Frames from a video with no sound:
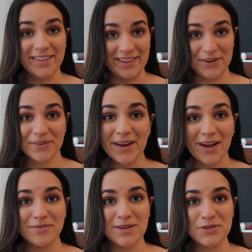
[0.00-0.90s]
literally
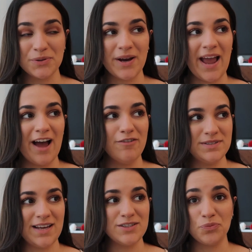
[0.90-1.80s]
all of my jewelry I have
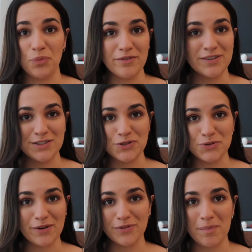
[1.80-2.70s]
besides one vintage
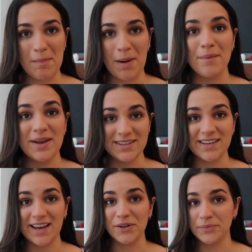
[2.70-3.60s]
ring for my mom is
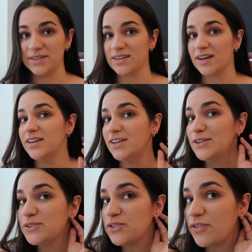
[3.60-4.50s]
Ana Luisa.
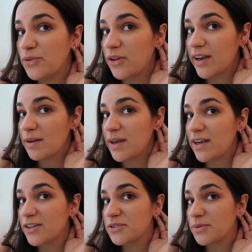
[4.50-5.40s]
So if you look in my
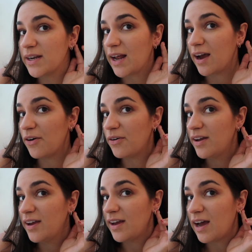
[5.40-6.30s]
ears right now,
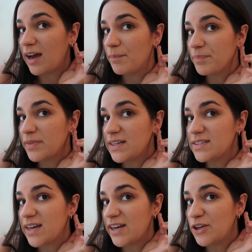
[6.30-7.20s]
um,
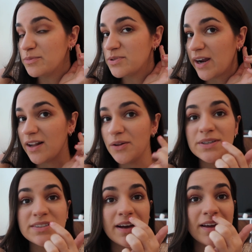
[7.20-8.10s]
these tiny hoops are Ana
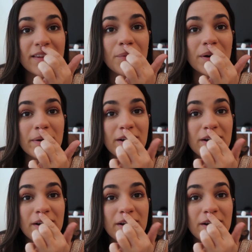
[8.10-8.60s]
Luisa. The one in my